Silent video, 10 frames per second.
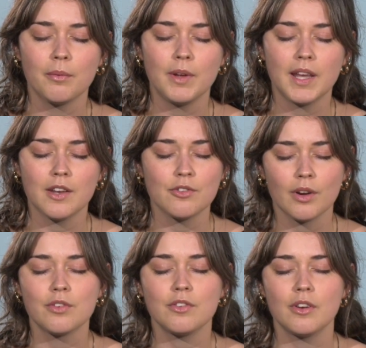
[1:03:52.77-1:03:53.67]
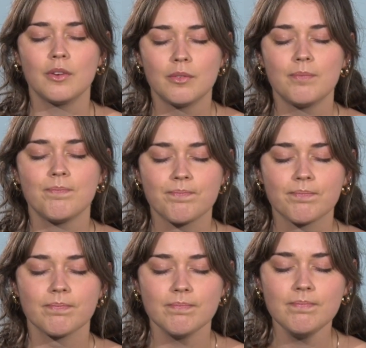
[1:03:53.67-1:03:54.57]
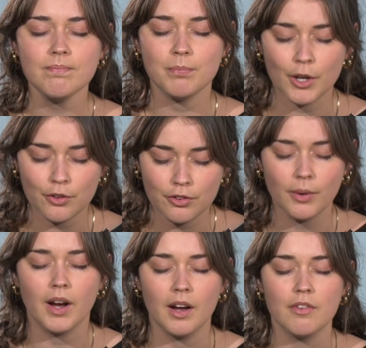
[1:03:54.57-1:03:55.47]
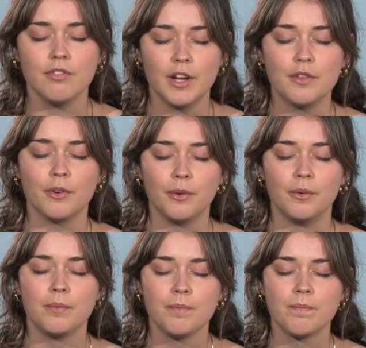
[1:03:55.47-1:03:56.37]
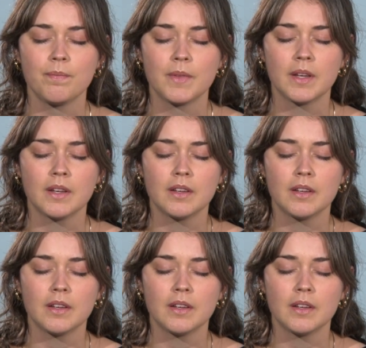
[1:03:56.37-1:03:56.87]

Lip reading: We can trust you because you are faithful. Mm.